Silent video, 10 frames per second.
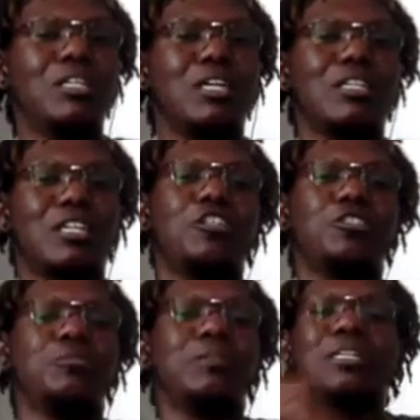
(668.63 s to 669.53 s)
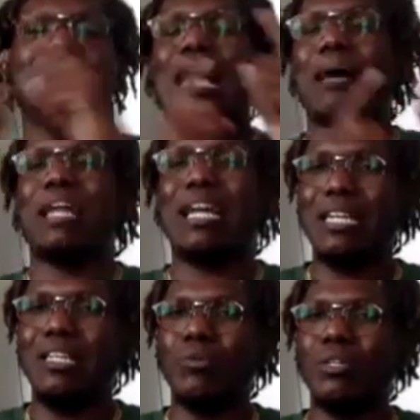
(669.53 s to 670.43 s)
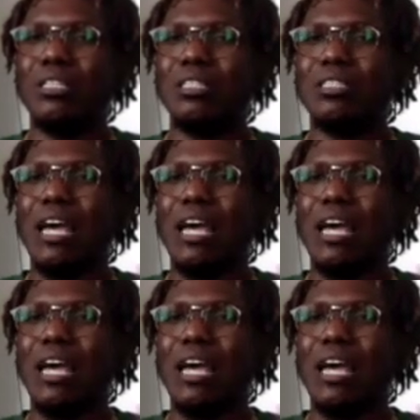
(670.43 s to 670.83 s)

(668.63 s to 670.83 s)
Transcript: another country because I'm not dealing with this?